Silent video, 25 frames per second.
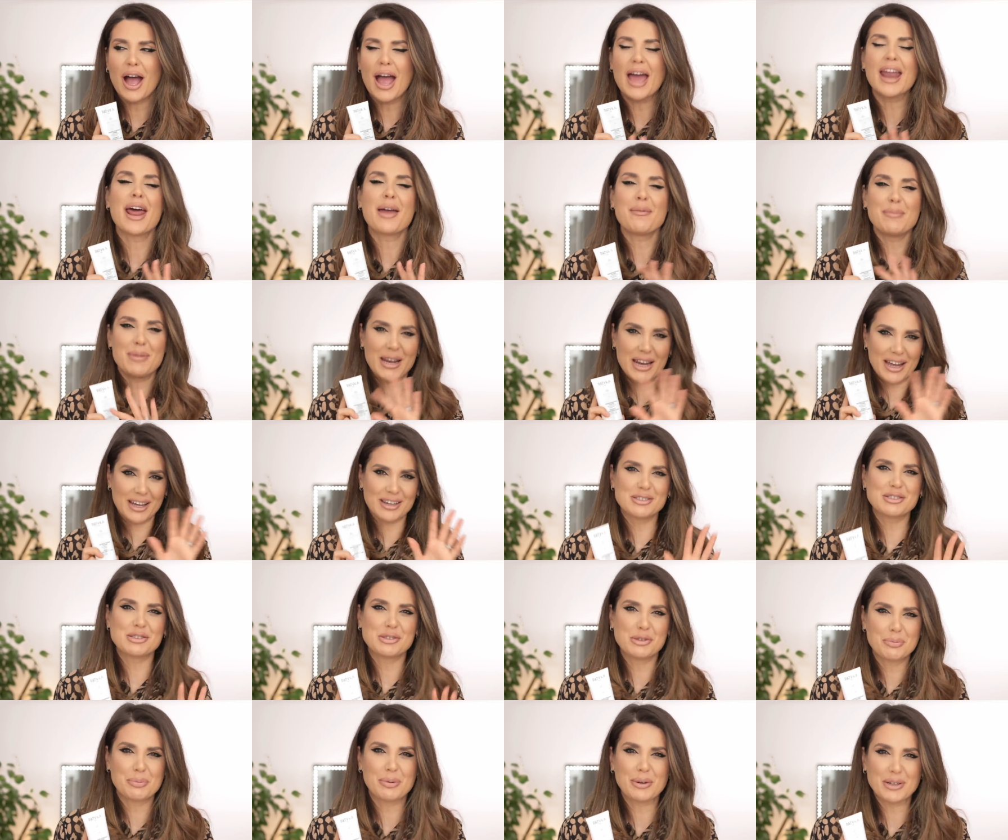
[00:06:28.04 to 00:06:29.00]
and I mean like
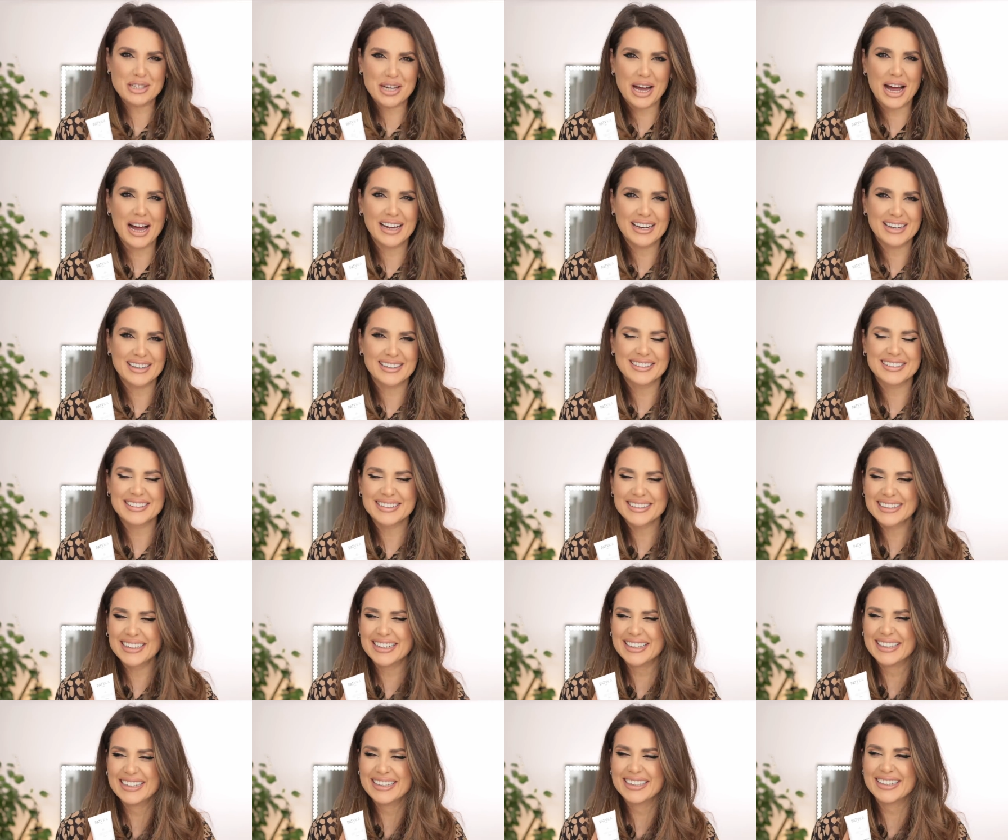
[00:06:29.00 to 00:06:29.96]
super tired,
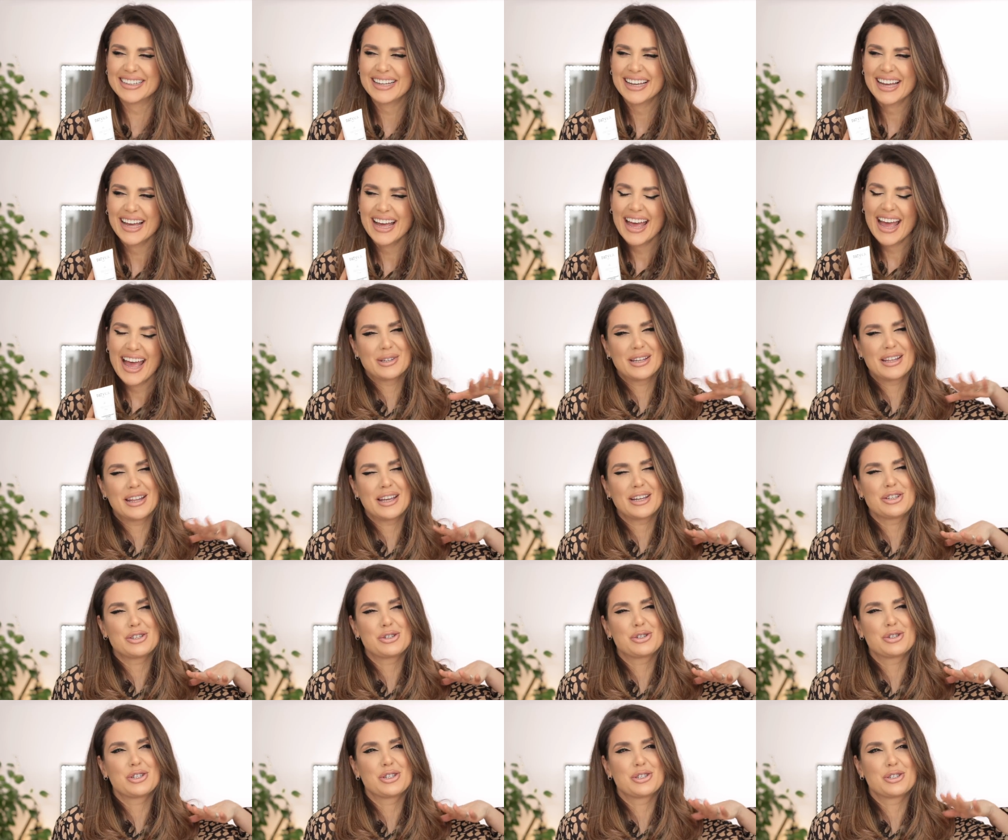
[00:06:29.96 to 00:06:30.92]
and
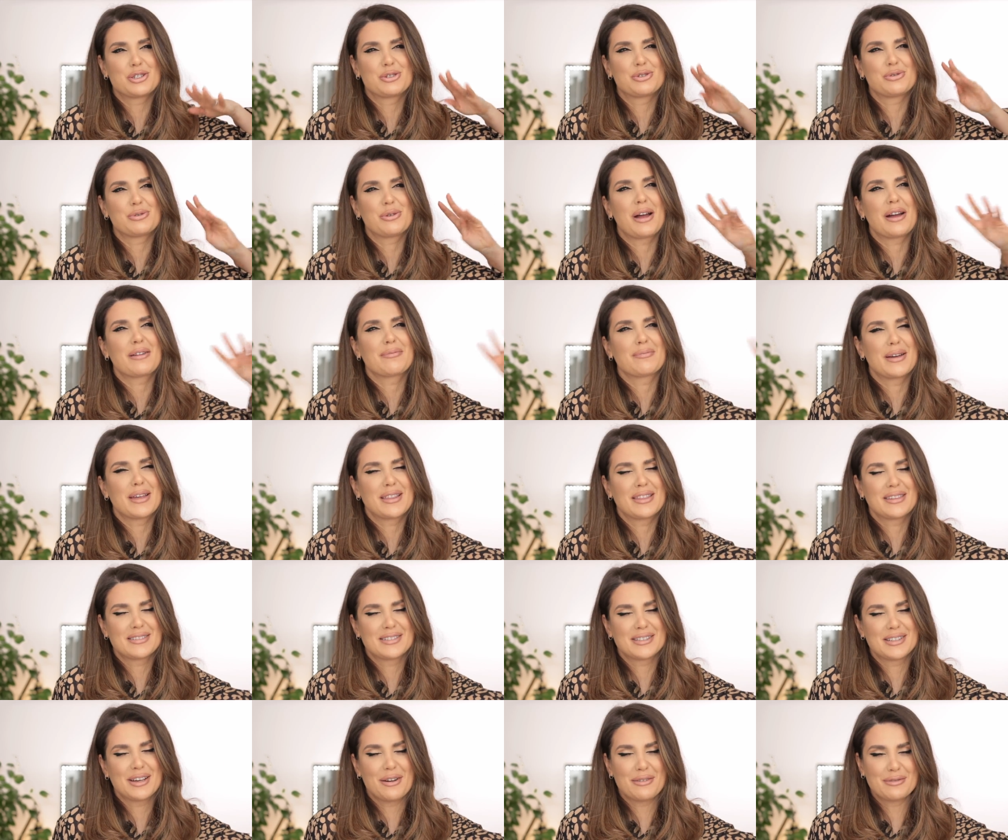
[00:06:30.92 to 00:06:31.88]
I just drag
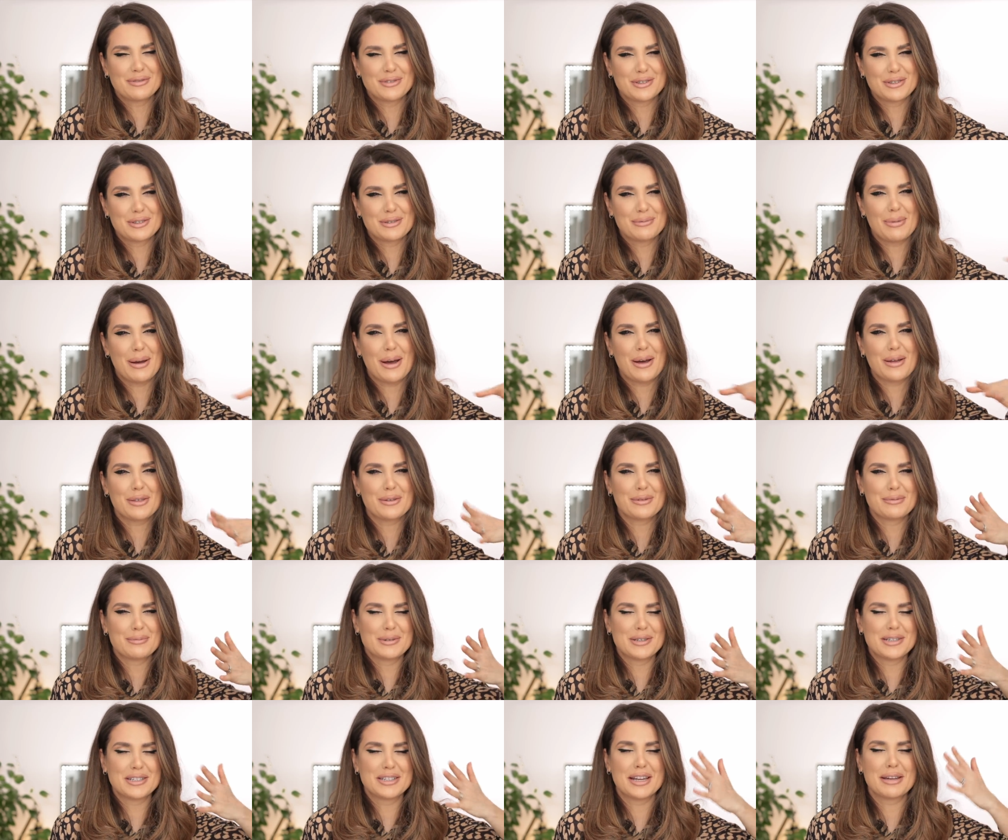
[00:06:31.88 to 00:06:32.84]
myself to the
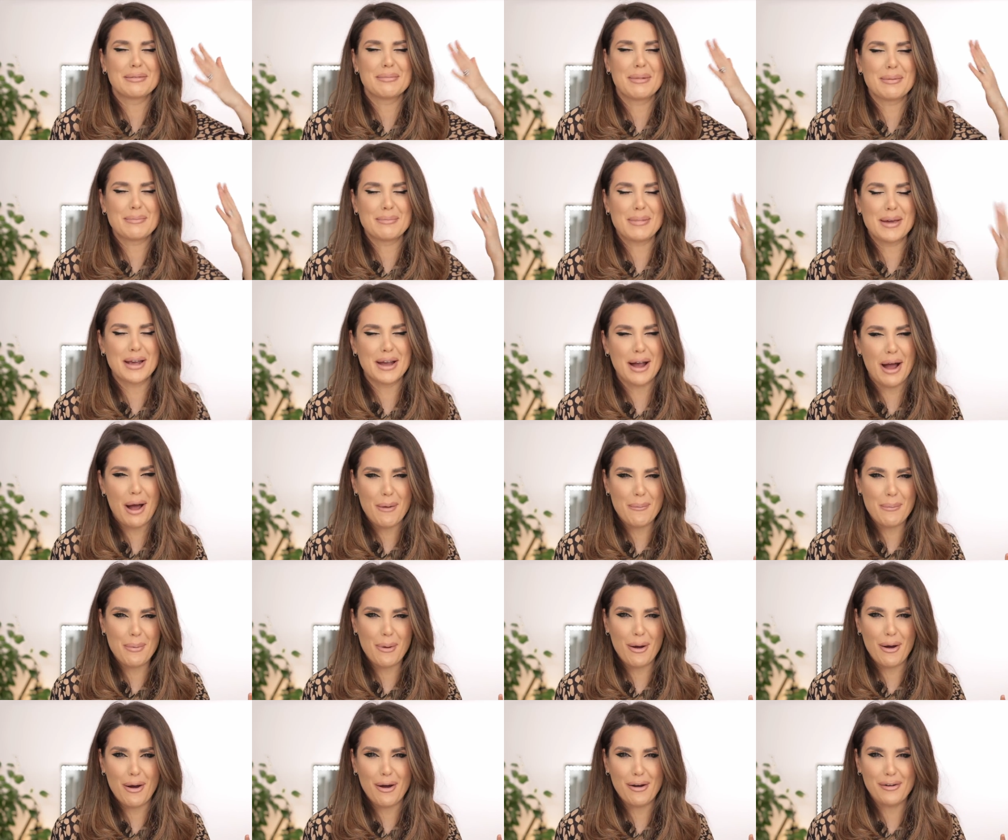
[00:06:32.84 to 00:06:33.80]
bathroom to take my
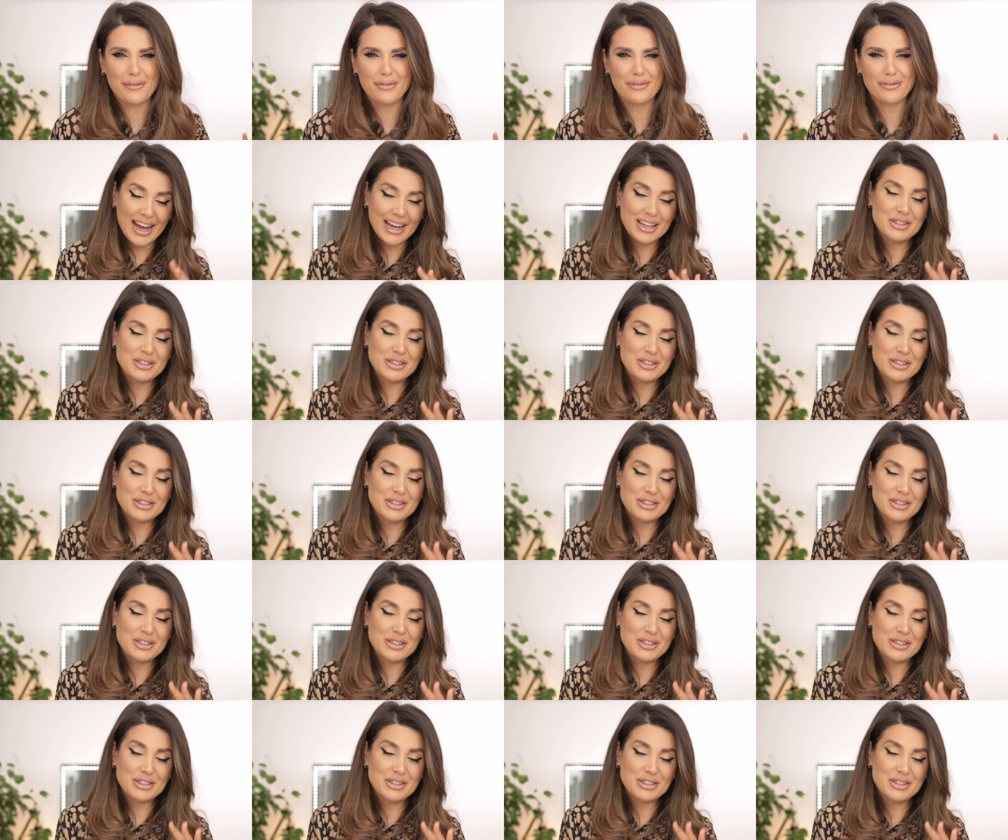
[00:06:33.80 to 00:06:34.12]
makeup off.